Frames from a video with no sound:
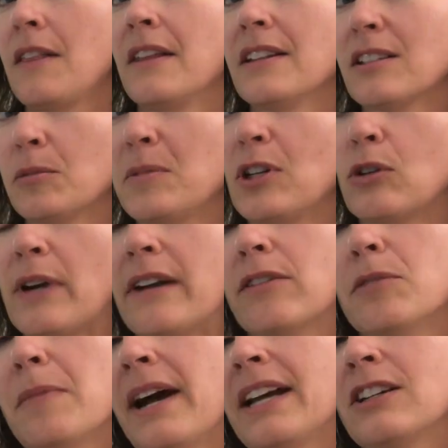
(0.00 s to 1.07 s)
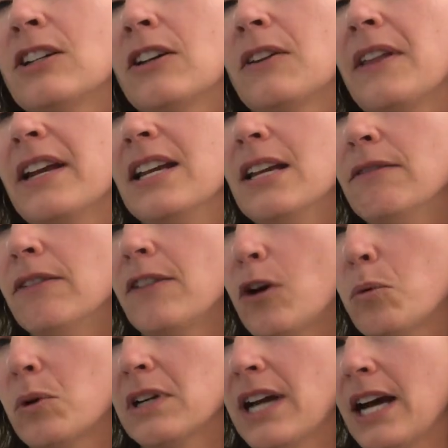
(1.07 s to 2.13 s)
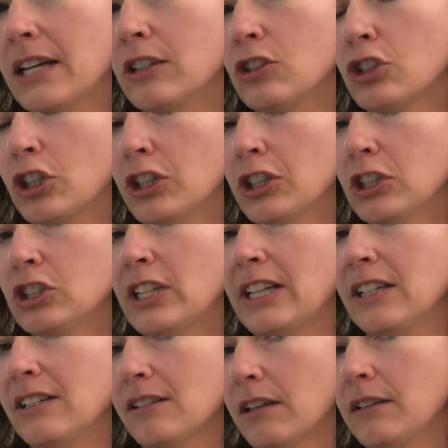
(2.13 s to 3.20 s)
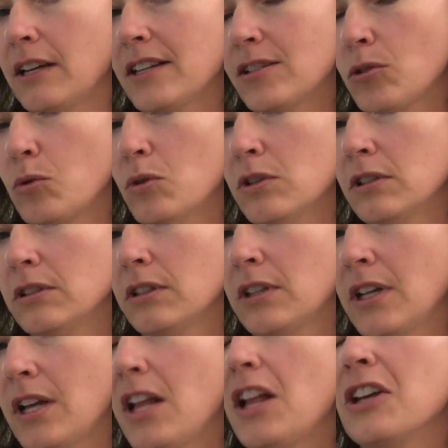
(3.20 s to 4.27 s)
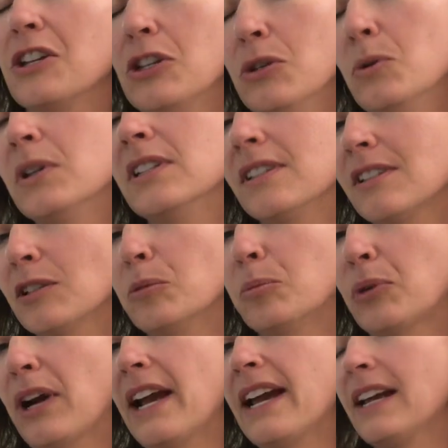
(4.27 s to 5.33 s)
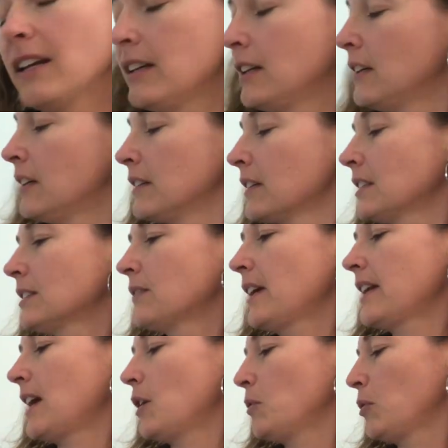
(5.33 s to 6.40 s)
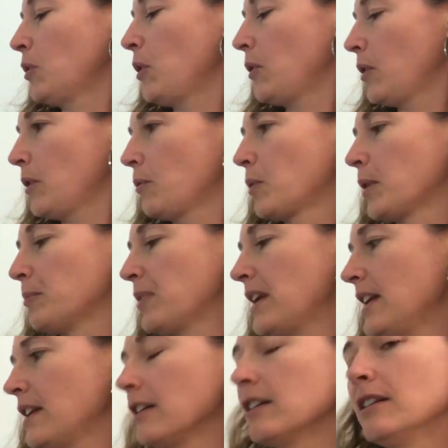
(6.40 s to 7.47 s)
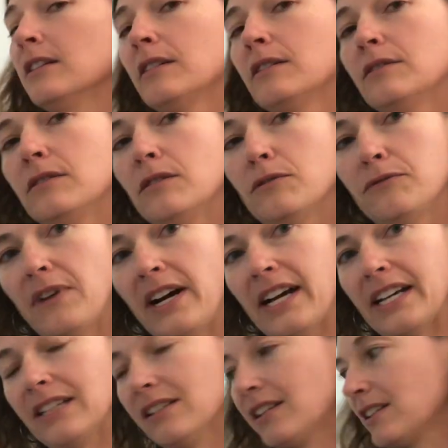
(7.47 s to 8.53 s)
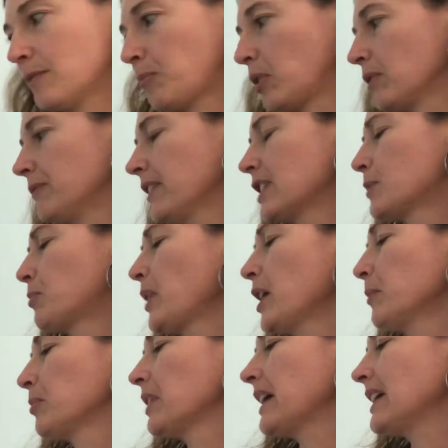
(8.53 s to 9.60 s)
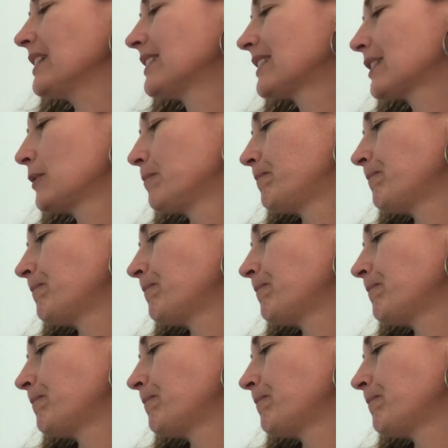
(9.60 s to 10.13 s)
this will be a great reminder that even though we're not at church and in Sunday school, you can still pray. Let's find out where Peter finds his perfect prayer place.